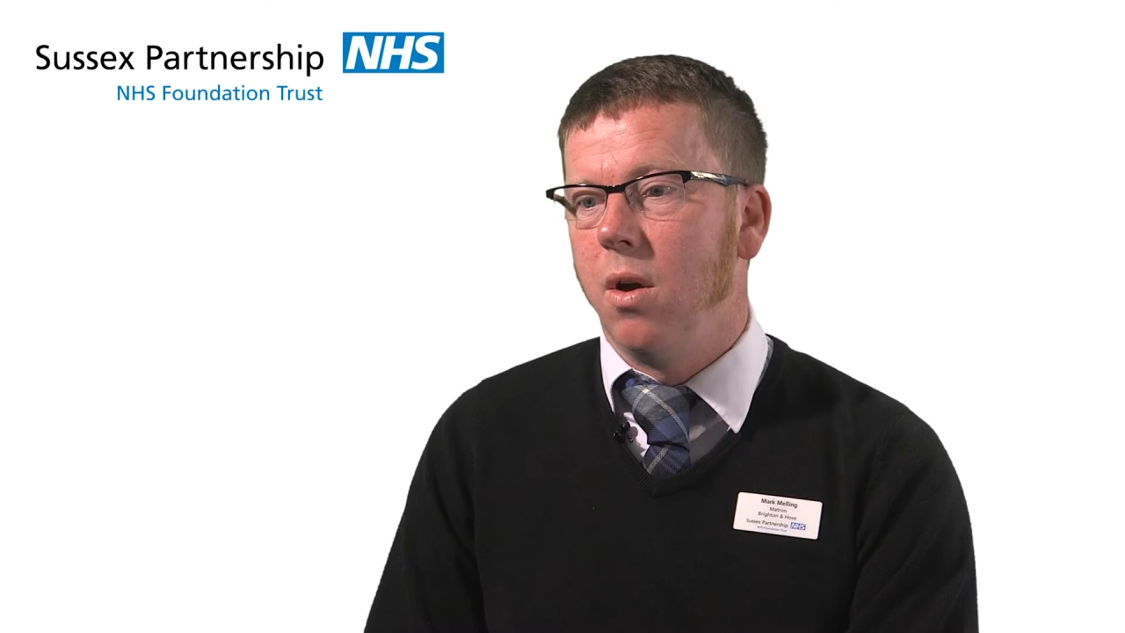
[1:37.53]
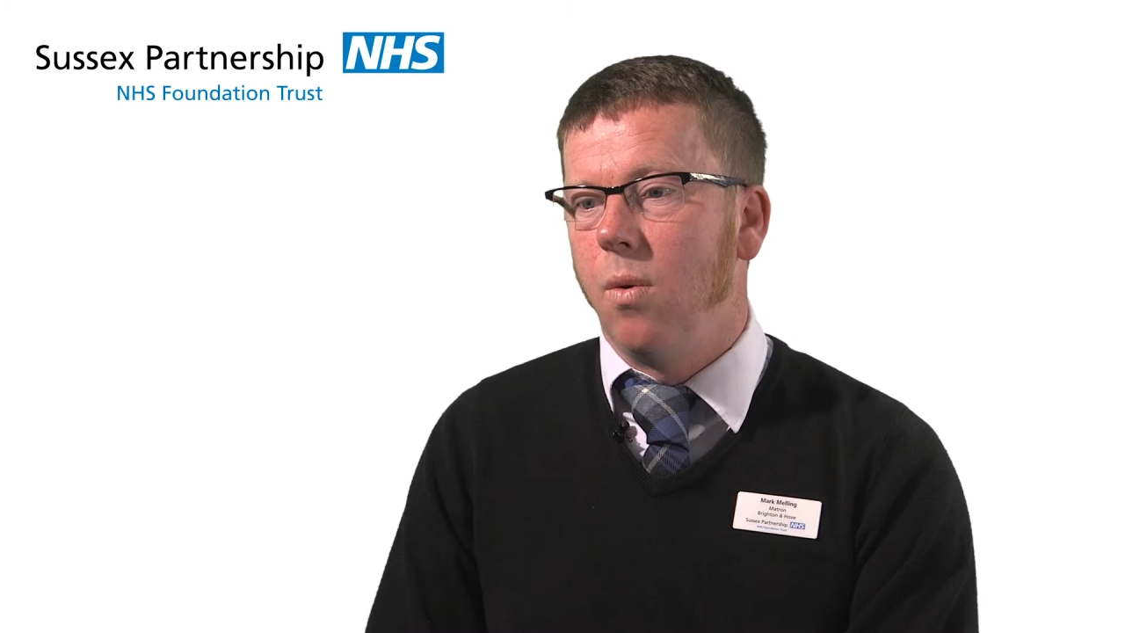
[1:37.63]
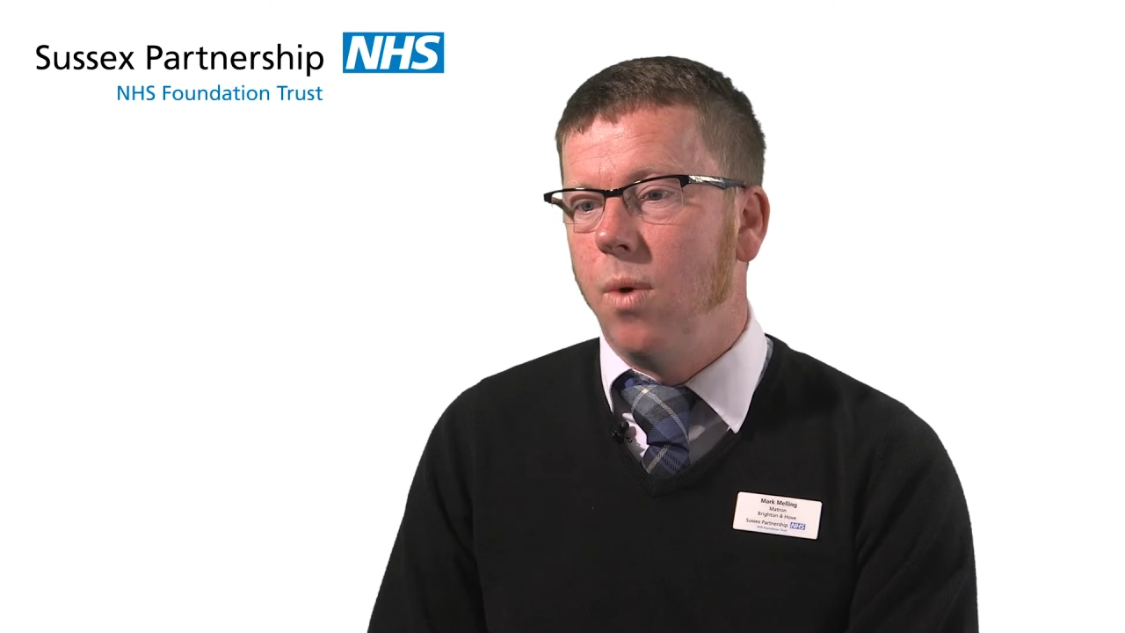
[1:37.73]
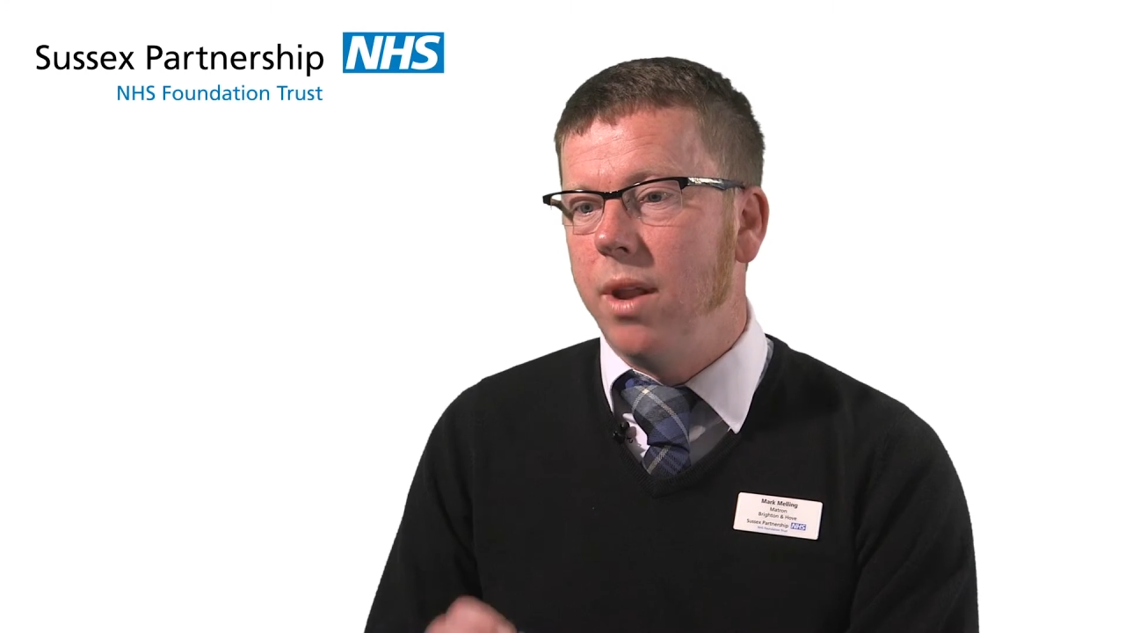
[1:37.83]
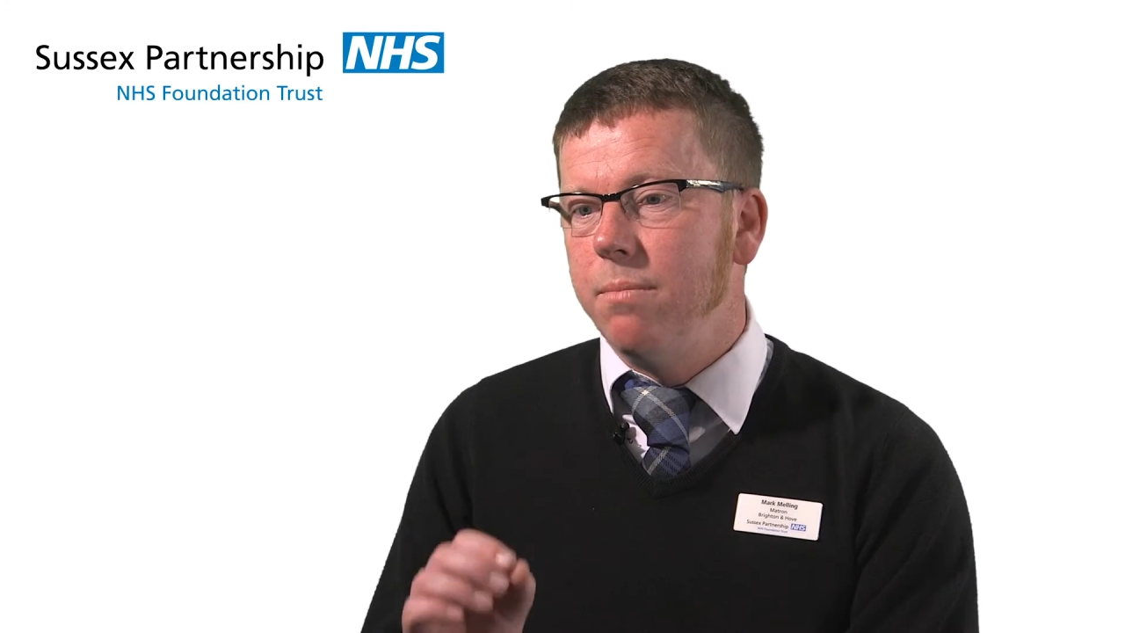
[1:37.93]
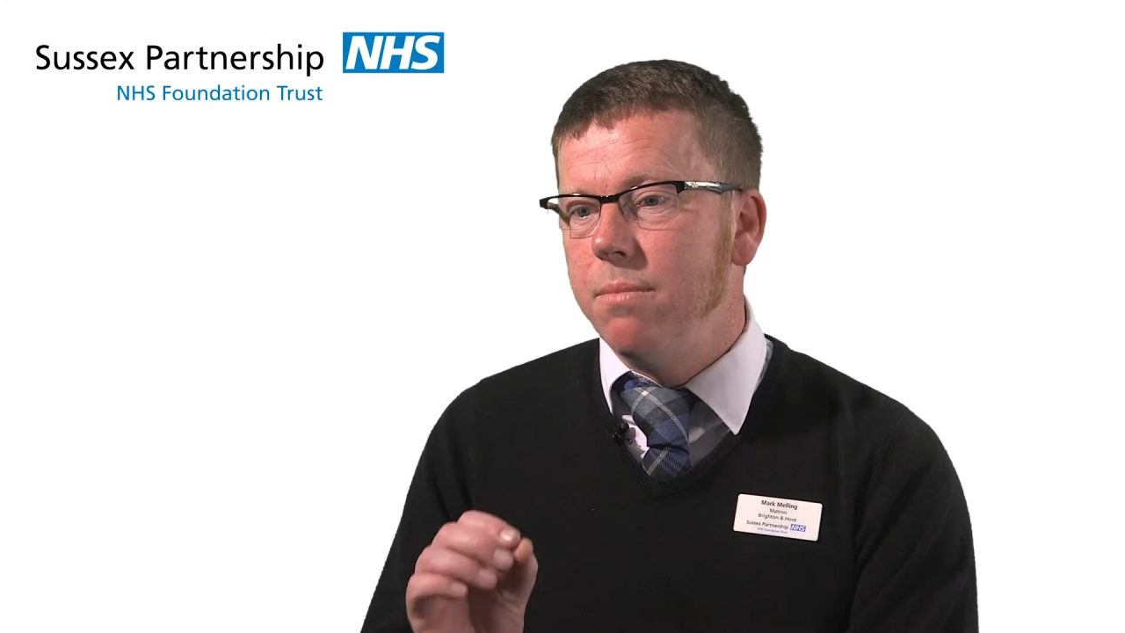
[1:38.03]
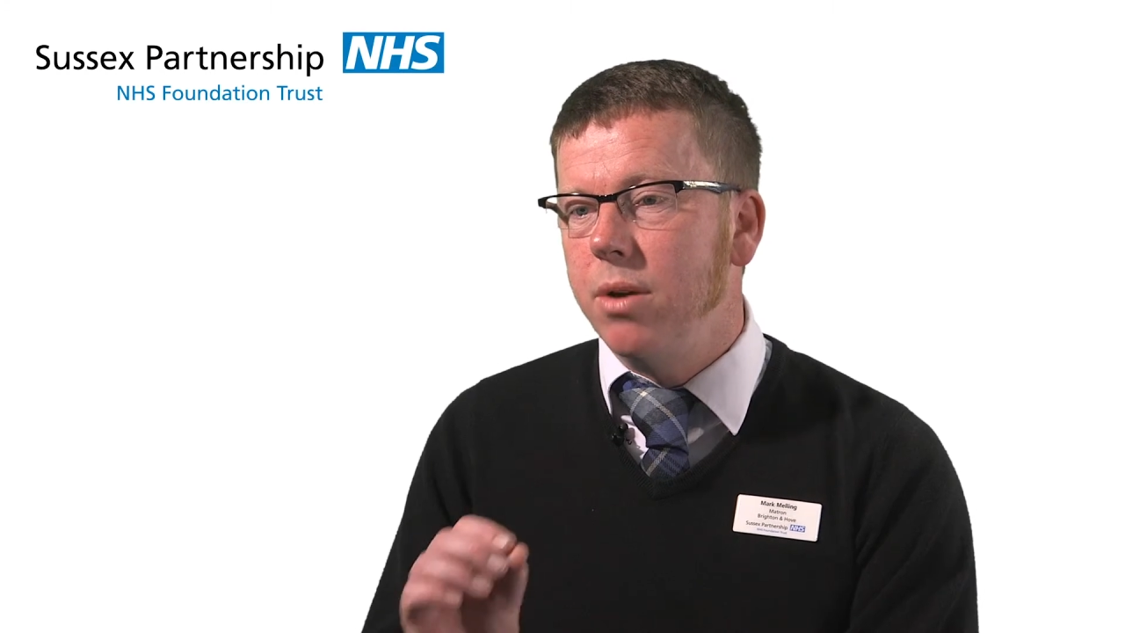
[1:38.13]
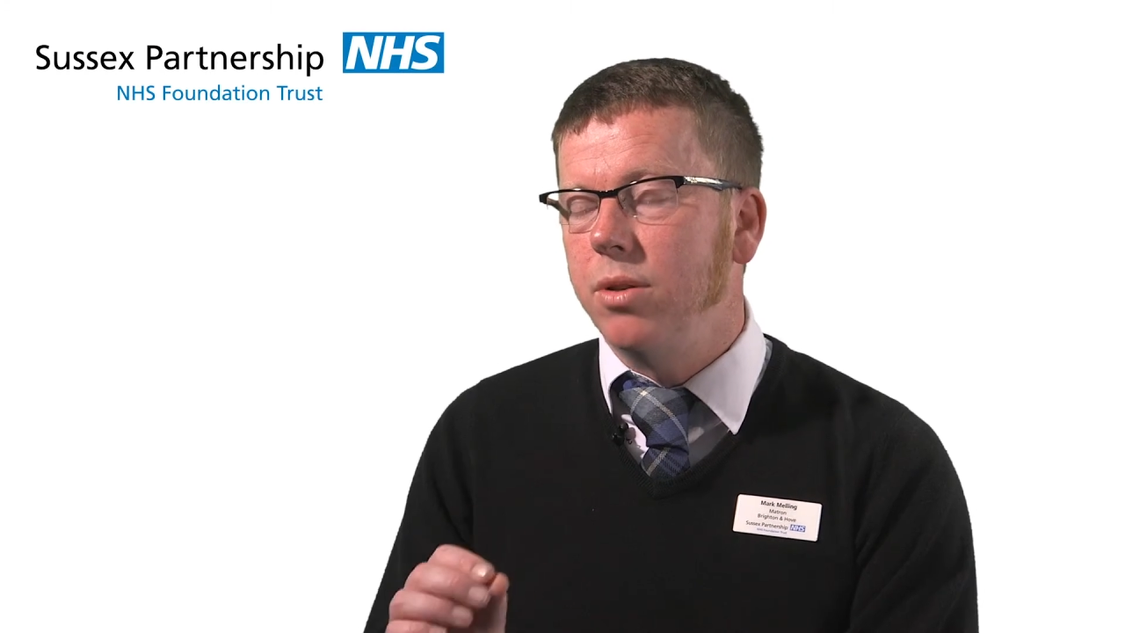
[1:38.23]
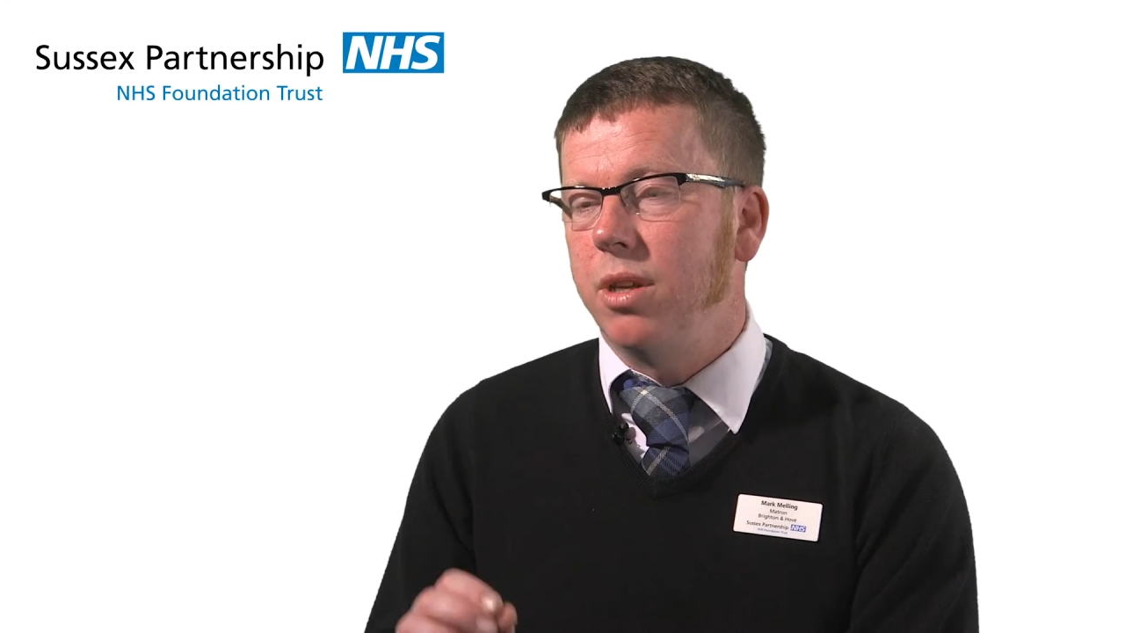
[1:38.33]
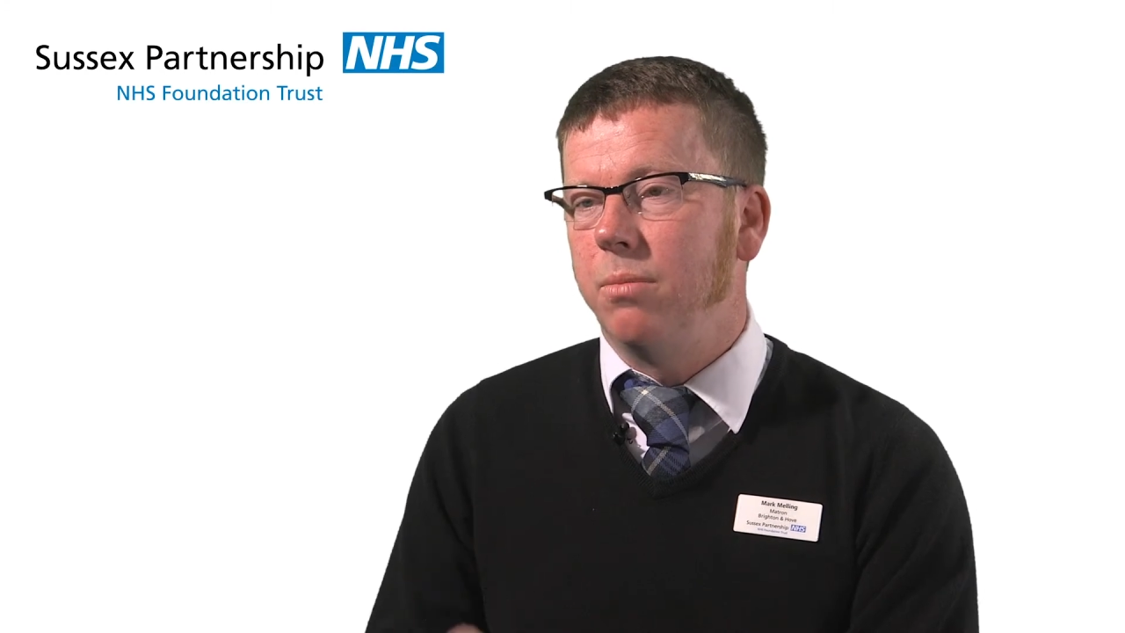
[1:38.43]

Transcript: One most